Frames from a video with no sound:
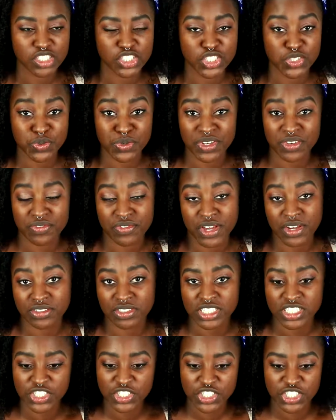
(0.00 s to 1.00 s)
dewy
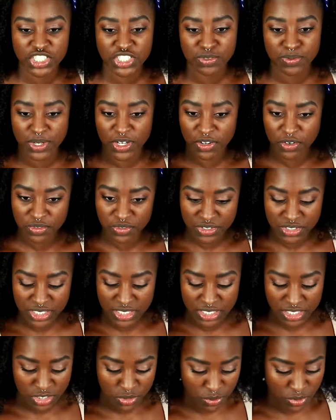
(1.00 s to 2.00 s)
foundations, but
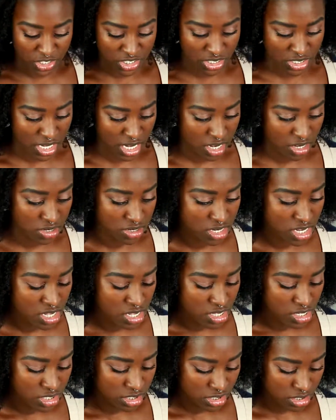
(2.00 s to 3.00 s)
hopefully this works out.
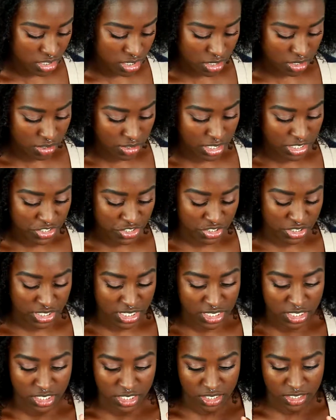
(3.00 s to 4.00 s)
So let's just
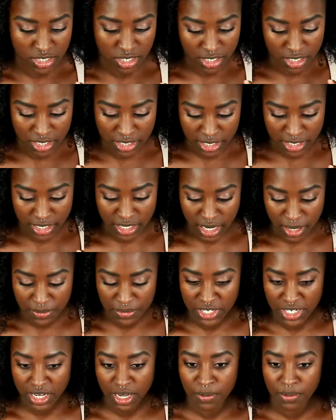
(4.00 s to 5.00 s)
get started.
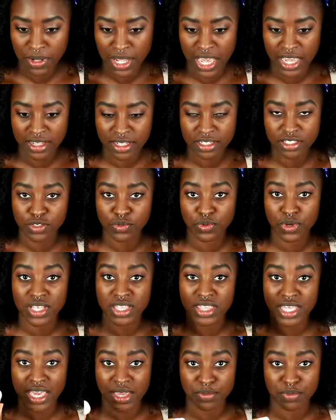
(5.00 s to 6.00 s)
I'm going to apply this
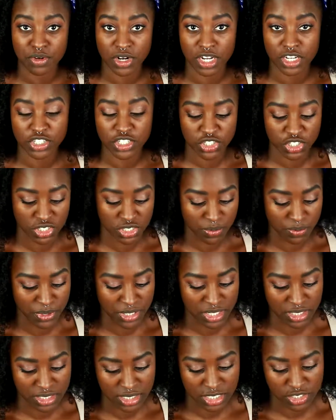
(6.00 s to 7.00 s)
with a brush
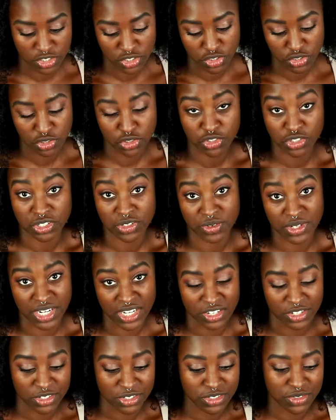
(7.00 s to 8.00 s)
because that's usually what
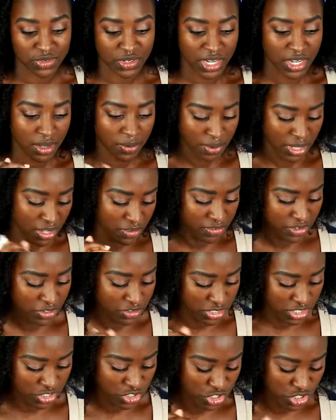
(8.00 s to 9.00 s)
I use when I apply
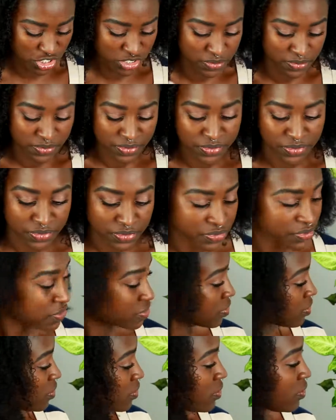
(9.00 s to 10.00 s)
foundation.
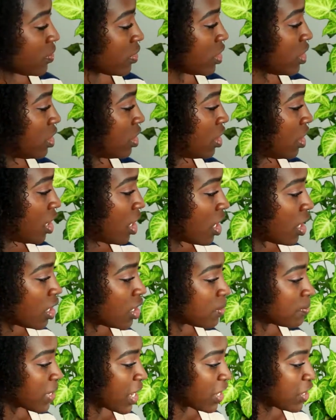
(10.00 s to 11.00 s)

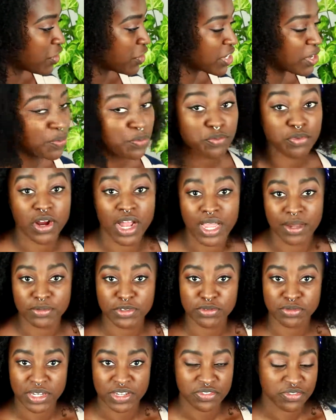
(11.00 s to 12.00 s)
I already
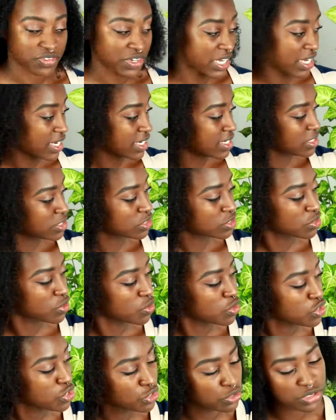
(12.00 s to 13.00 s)
primed my face
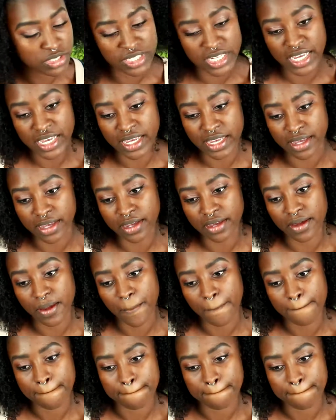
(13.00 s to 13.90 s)
using